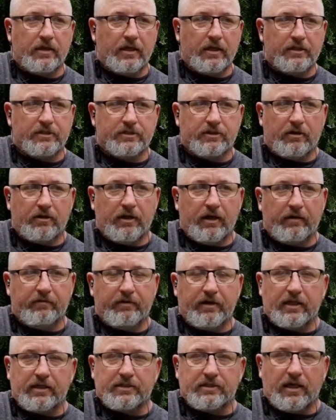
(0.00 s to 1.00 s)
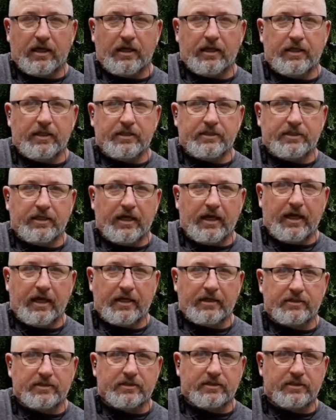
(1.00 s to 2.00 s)
started having anxiety
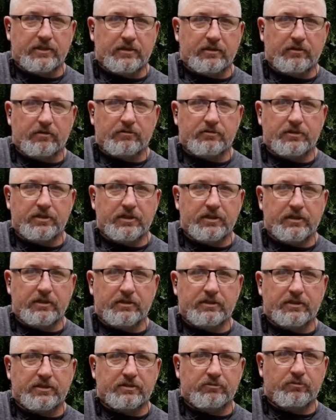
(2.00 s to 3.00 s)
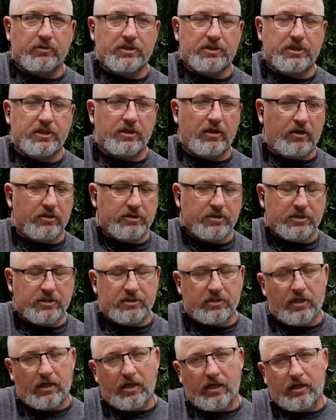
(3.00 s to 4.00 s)
attacks. You know, she did when she lost,
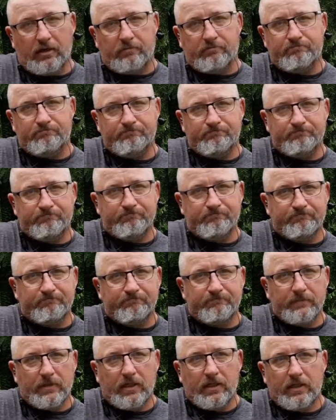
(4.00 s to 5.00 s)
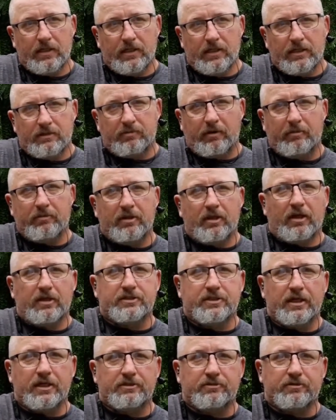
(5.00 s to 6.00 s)
probably lost
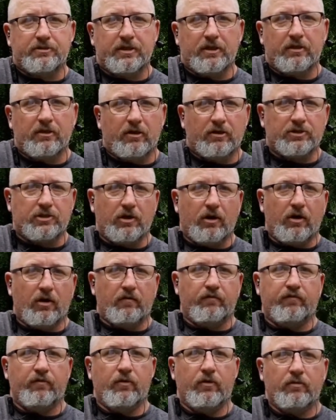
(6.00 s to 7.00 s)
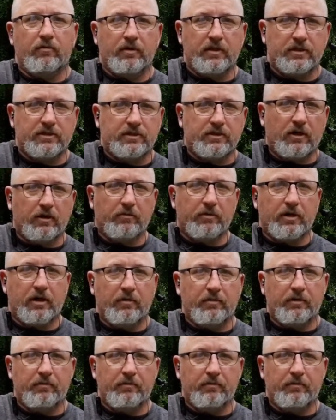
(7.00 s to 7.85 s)
interest in it, lost her heart for it when it started becoming a